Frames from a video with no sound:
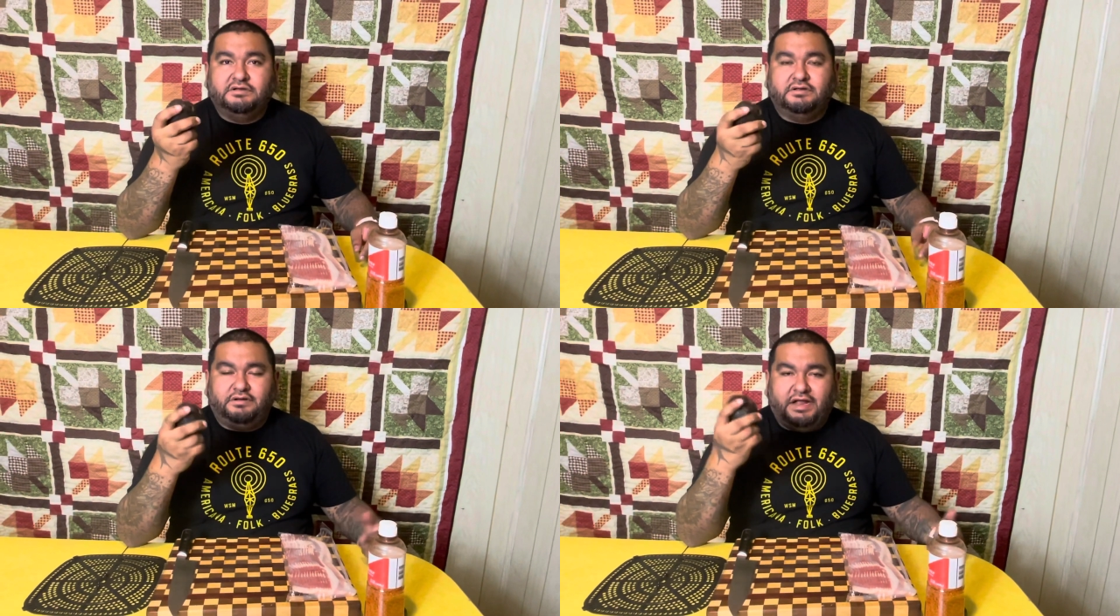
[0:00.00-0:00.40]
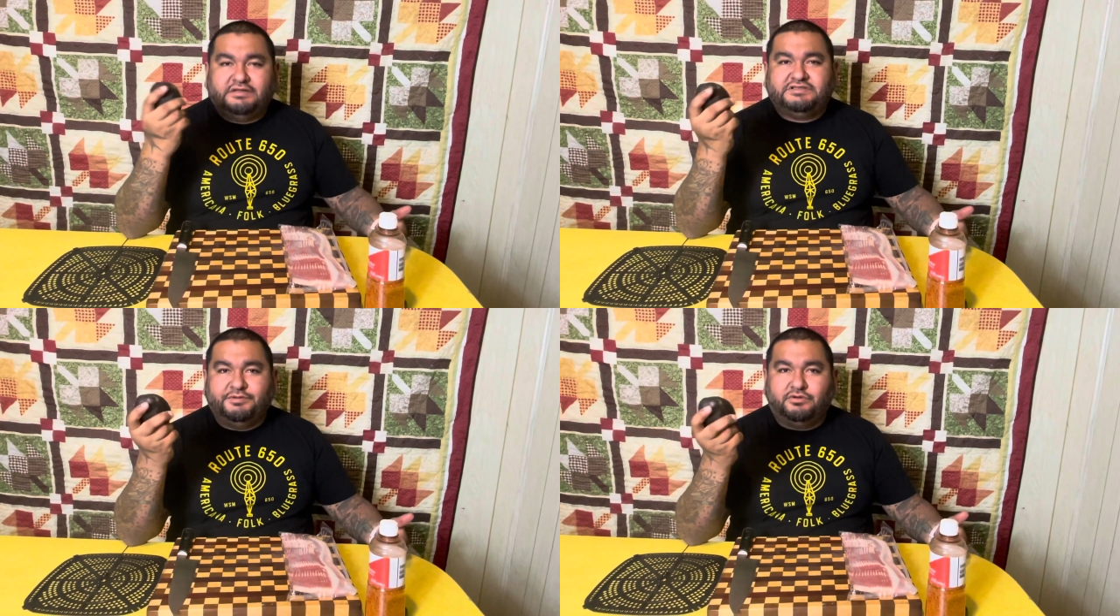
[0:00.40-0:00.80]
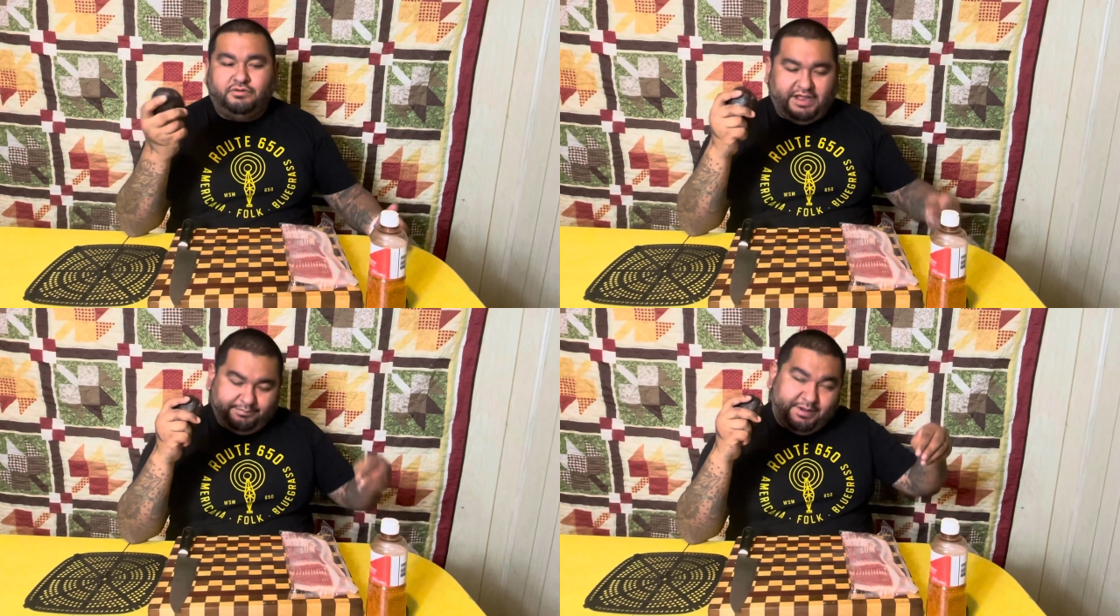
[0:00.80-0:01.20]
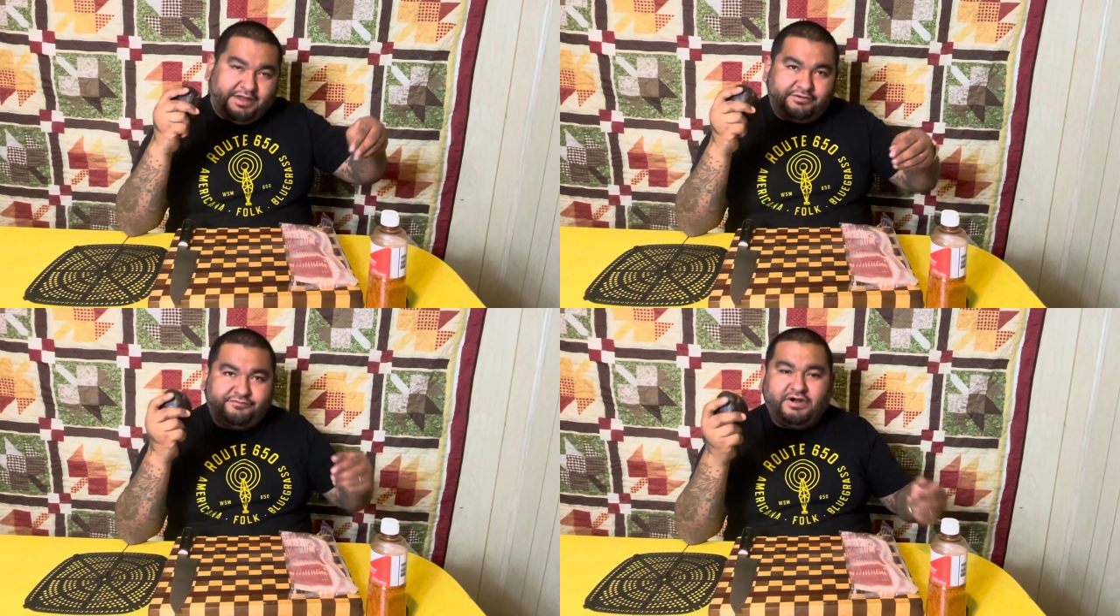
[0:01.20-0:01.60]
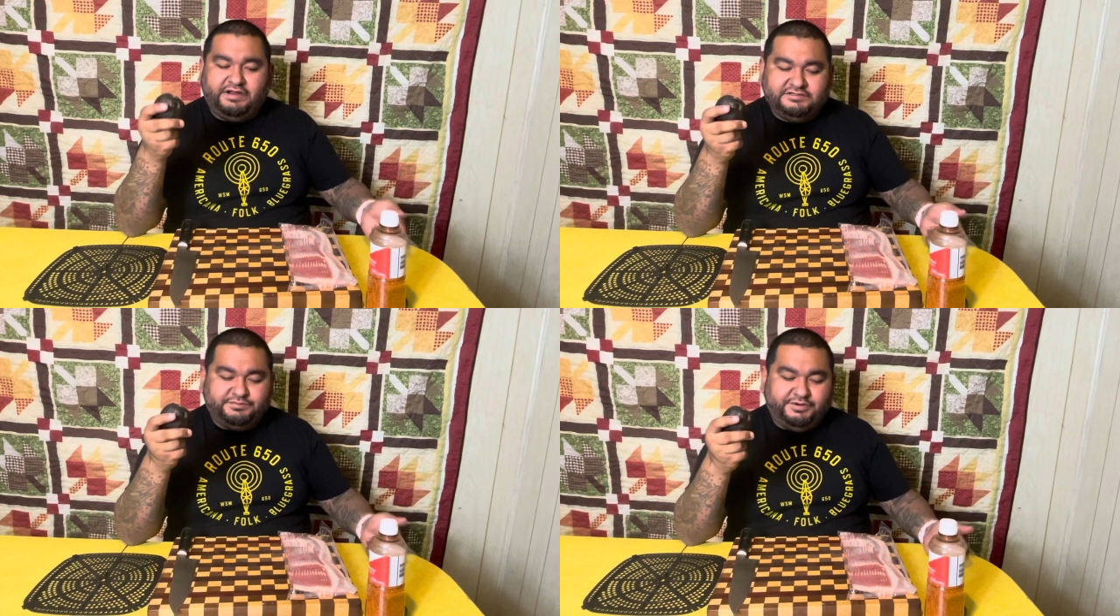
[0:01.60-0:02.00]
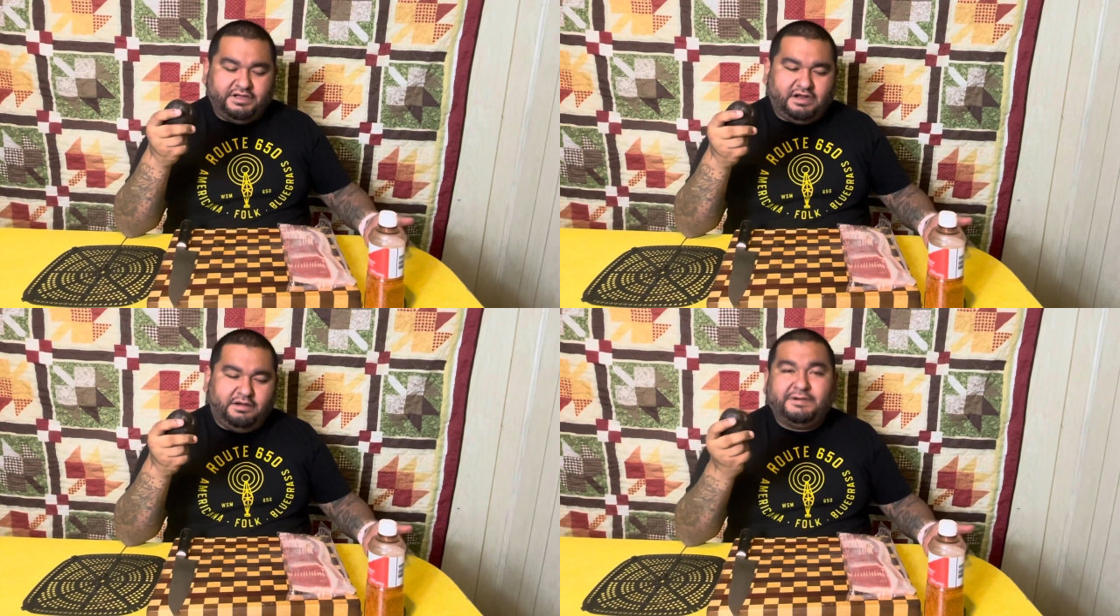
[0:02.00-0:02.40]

not typical like battered fries, but